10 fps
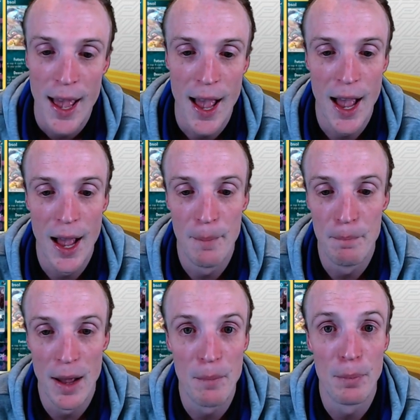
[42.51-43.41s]

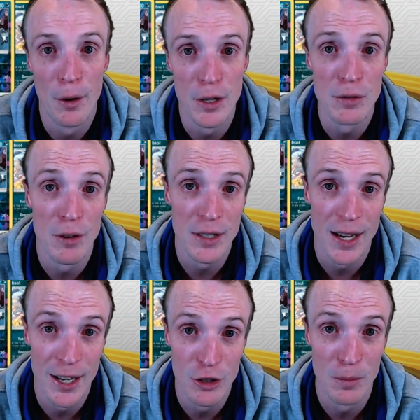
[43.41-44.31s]
But
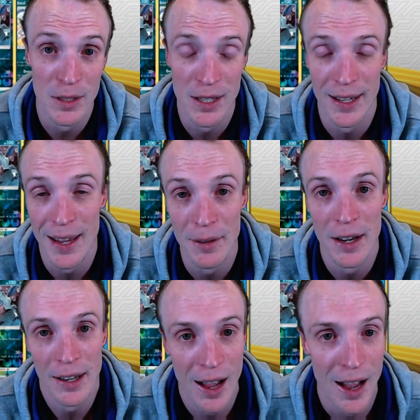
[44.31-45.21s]
post-rotation, because I keep
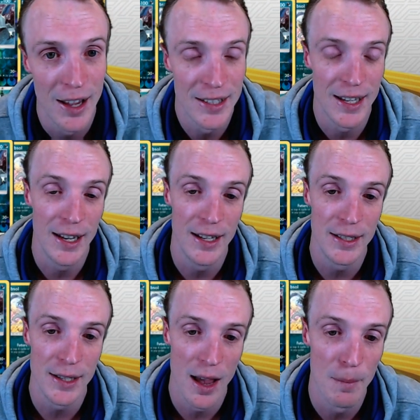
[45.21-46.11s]
getting asked, it
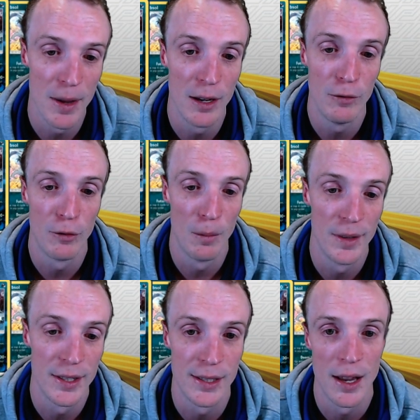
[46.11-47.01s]
is coming
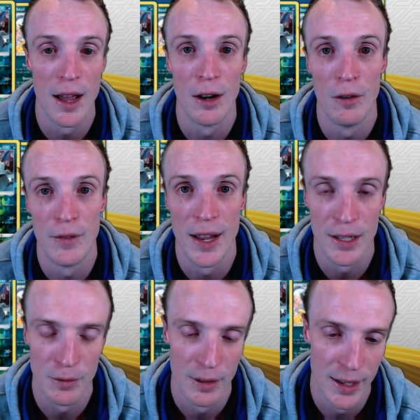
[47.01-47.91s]
from the start of
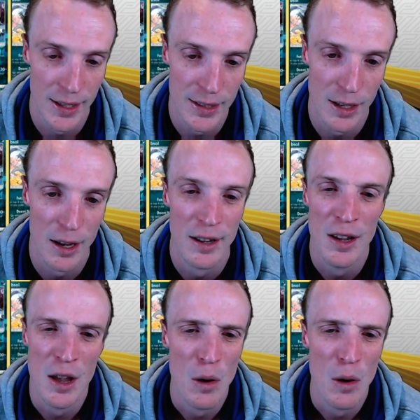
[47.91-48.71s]
next release. So I